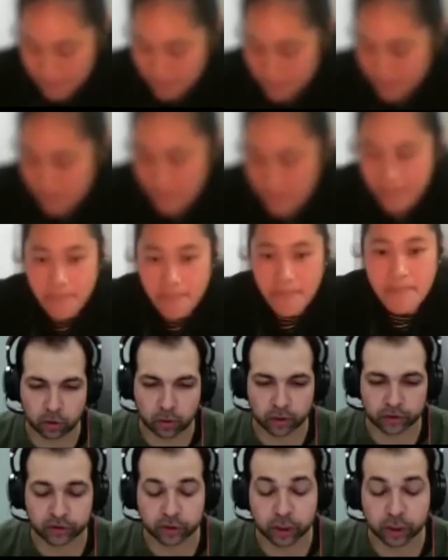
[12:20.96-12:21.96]
Yeah, good
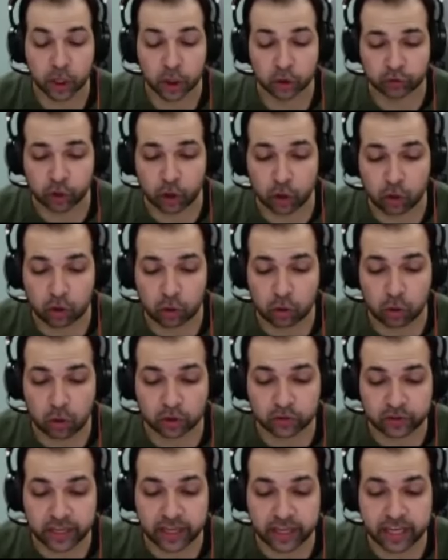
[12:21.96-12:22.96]
question. So I'd
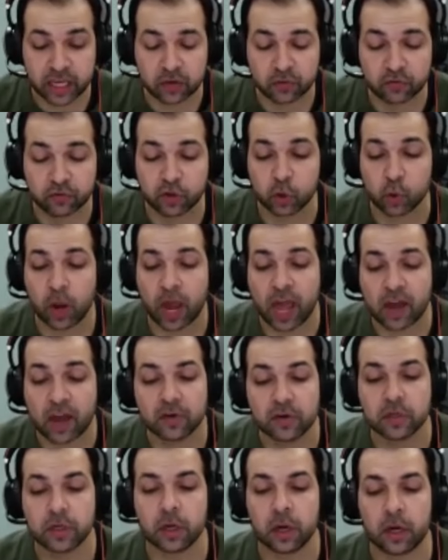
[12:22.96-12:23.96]
say if you
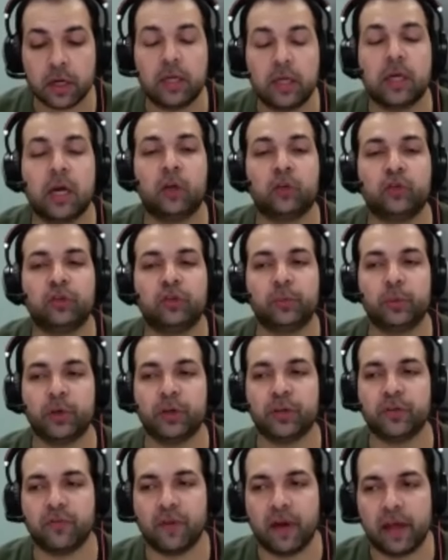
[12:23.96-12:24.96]
haven't done any customer
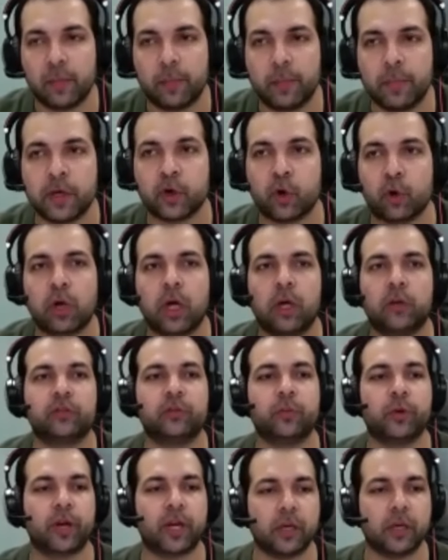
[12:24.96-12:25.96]
development or
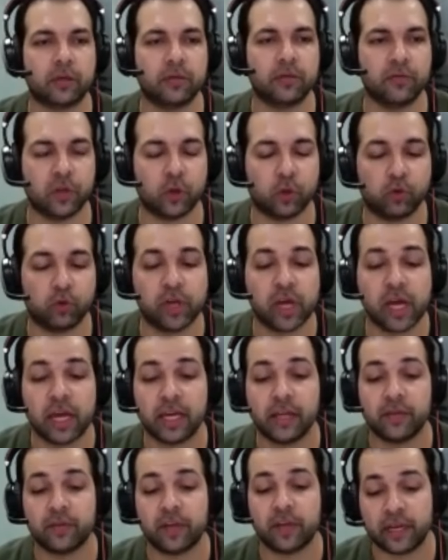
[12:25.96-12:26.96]
customer interviews
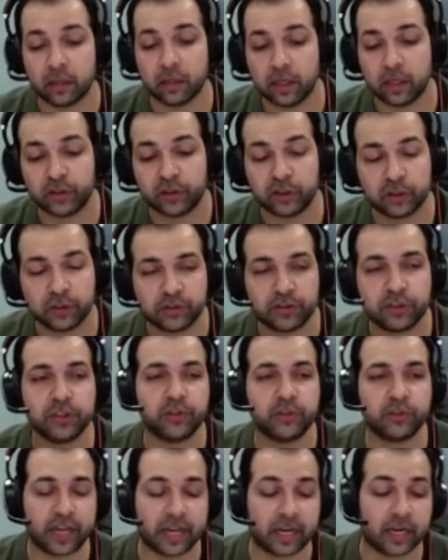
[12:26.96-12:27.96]
in the initial
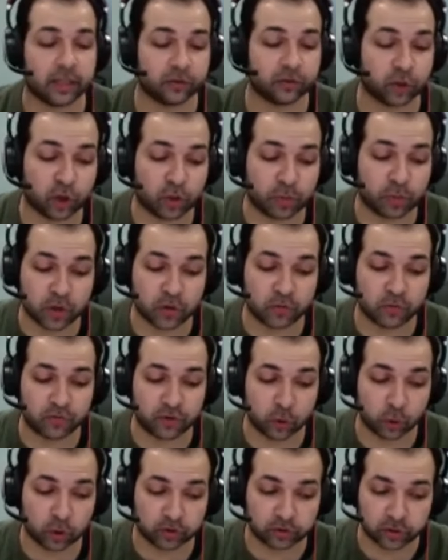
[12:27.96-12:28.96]
instance, it is going to be a
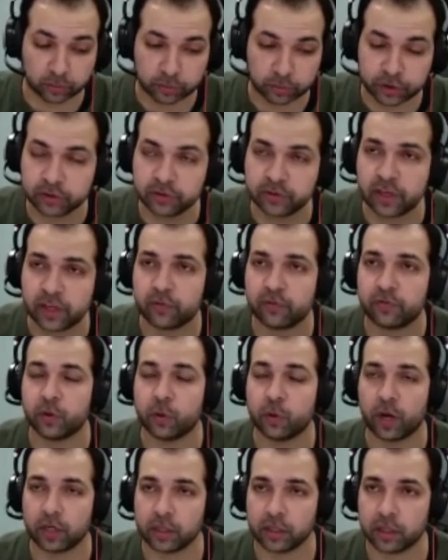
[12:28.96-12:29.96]
few assumptions and few
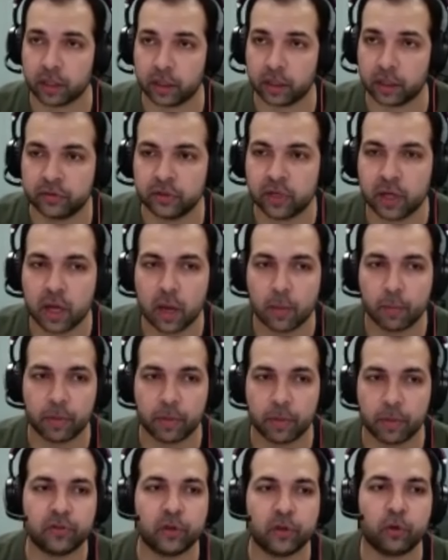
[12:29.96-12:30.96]
ideas, but
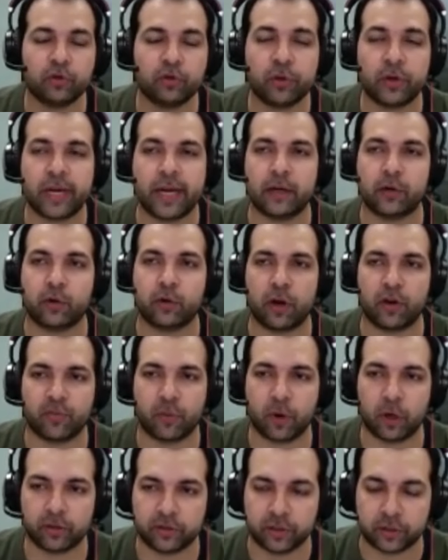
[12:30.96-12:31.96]
it's also an iterative
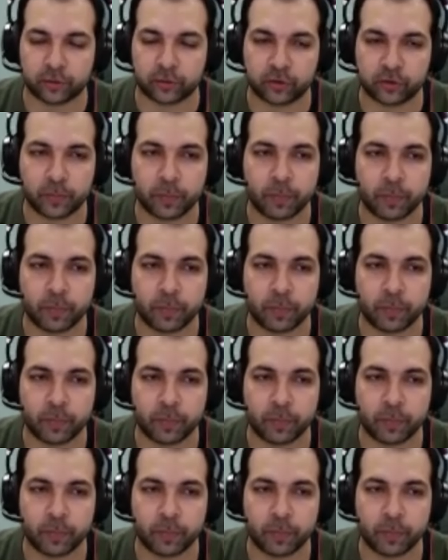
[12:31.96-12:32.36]
process.